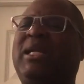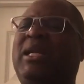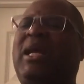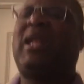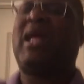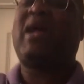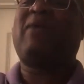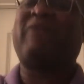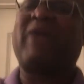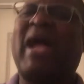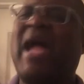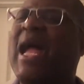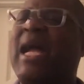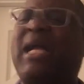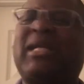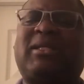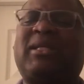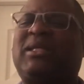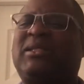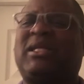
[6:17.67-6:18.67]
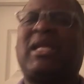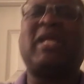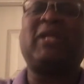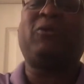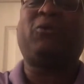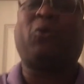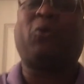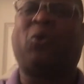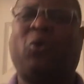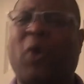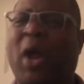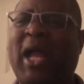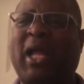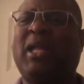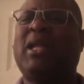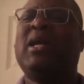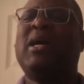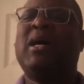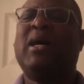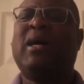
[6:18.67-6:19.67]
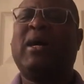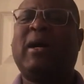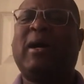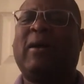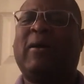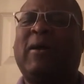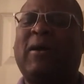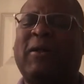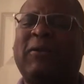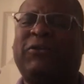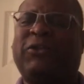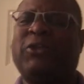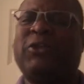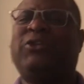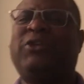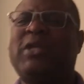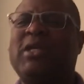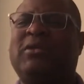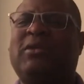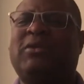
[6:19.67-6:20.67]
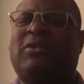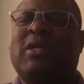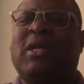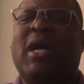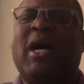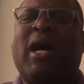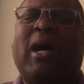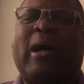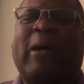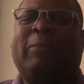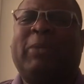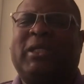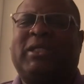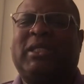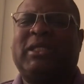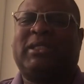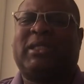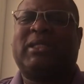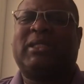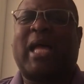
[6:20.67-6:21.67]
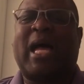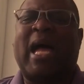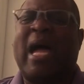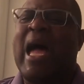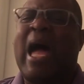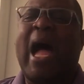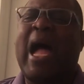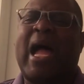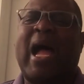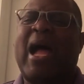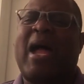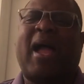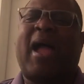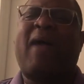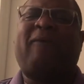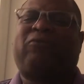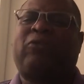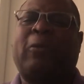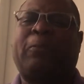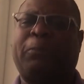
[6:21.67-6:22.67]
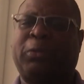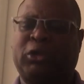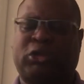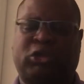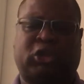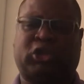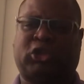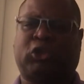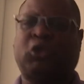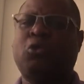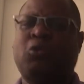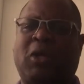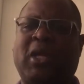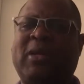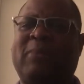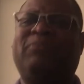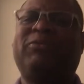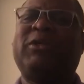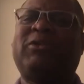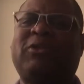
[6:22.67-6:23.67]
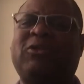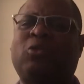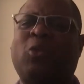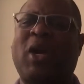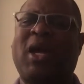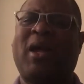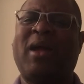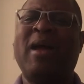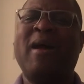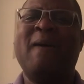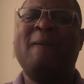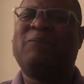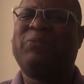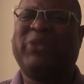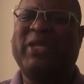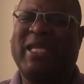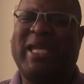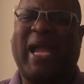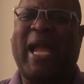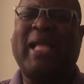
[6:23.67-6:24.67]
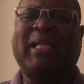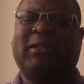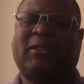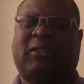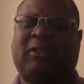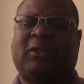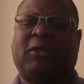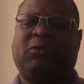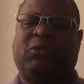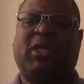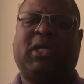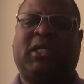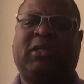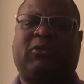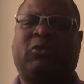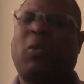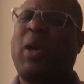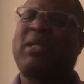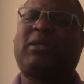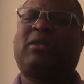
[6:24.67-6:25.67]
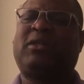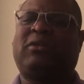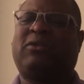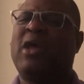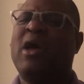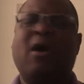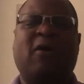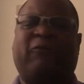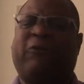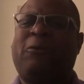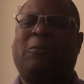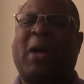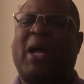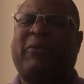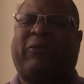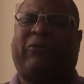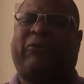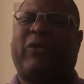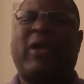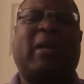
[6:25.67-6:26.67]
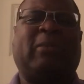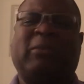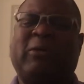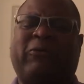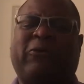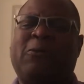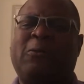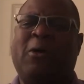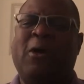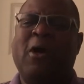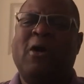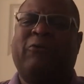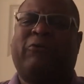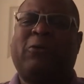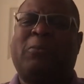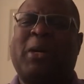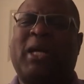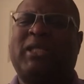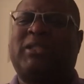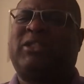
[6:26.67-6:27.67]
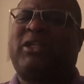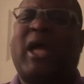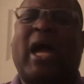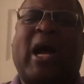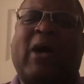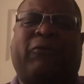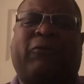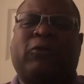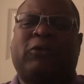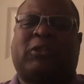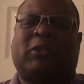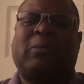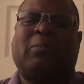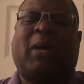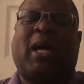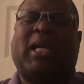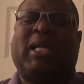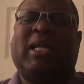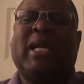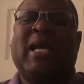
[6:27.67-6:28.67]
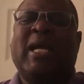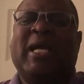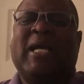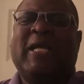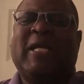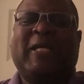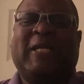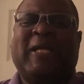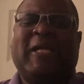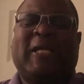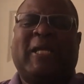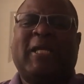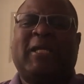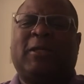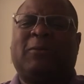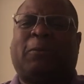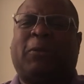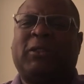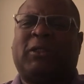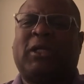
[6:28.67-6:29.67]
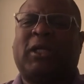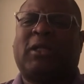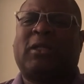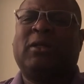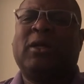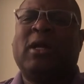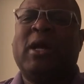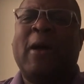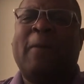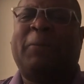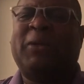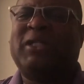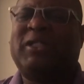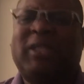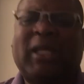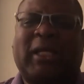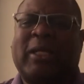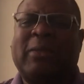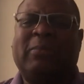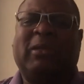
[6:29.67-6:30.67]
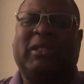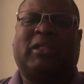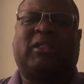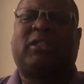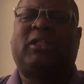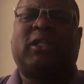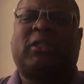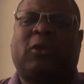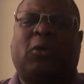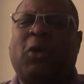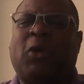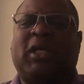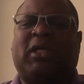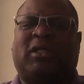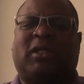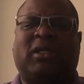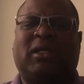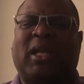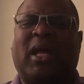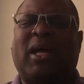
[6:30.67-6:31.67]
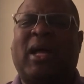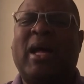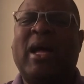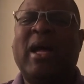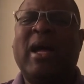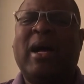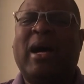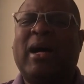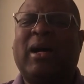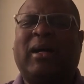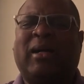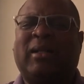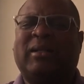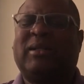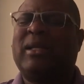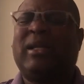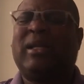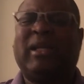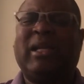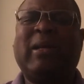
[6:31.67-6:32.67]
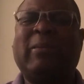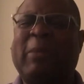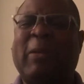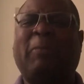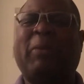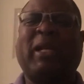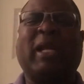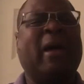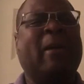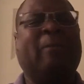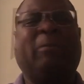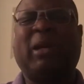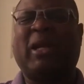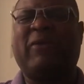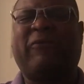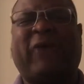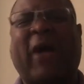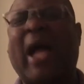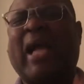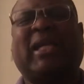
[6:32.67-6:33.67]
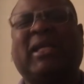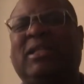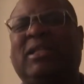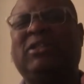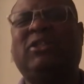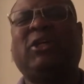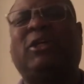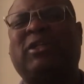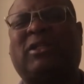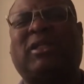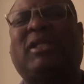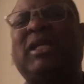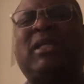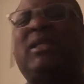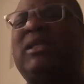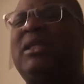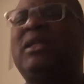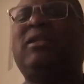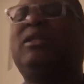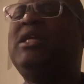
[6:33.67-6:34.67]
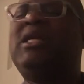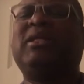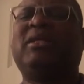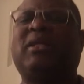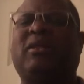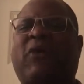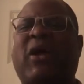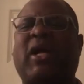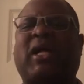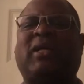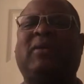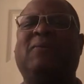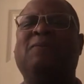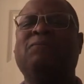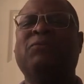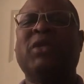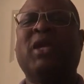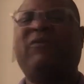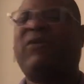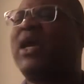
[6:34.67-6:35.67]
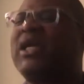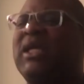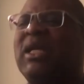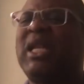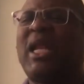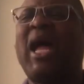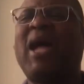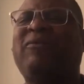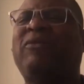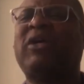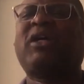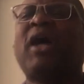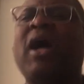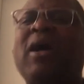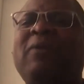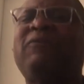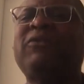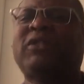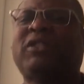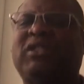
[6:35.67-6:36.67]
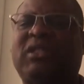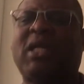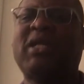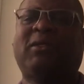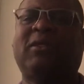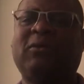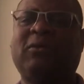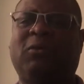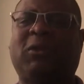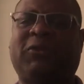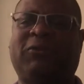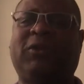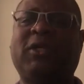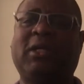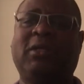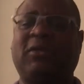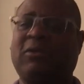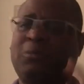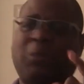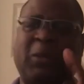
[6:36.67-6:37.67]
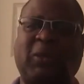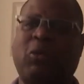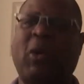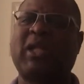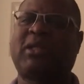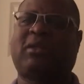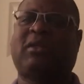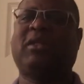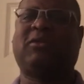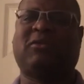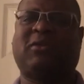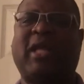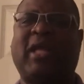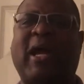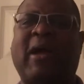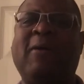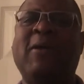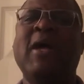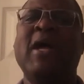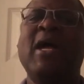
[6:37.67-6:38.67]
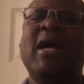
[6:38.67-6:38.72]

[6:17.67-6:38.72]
not have access and right to Jesus, but she says, I have to pursue him. This is where the answer is. Watch this. For my family, for my child, for somebody in a particular predicament, situation, dilemma. But if I can just get to Jesus, if I can have a conversation with Jesus. But watch this now.